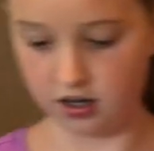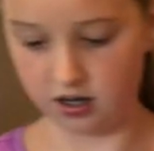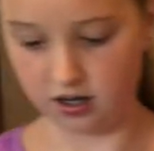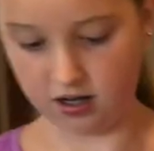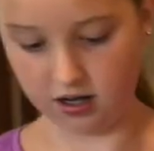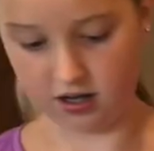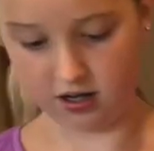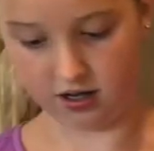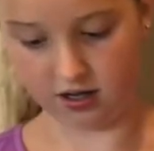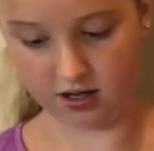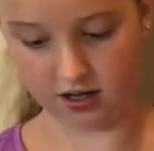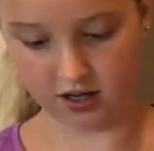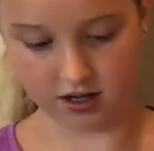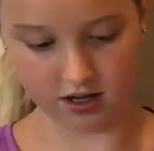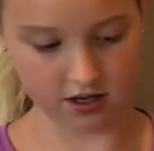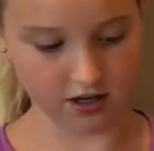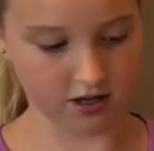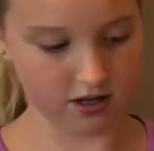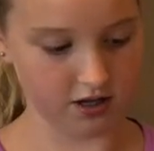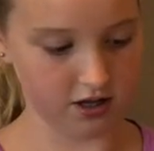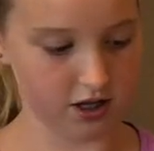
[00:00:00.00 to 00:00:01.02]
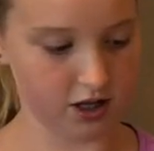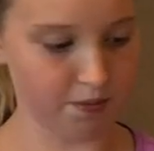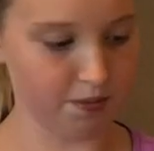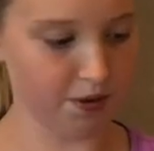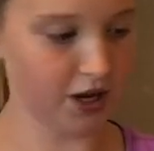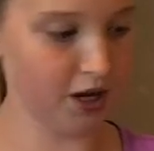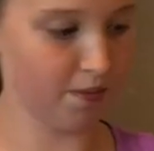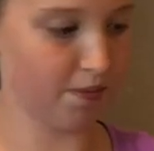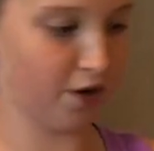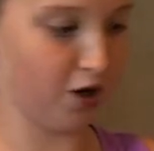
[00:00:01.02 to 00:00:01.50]
And then the
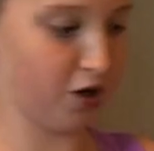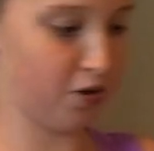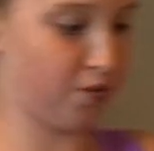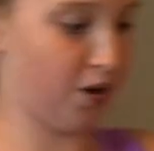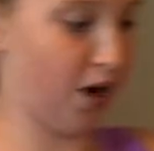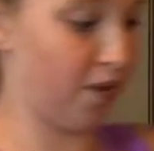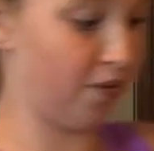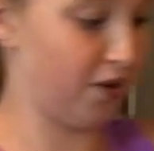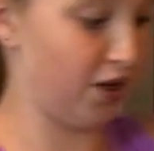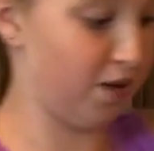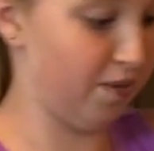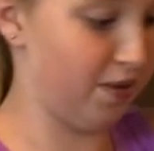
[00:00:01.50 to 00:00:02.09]
peanut butter is probably going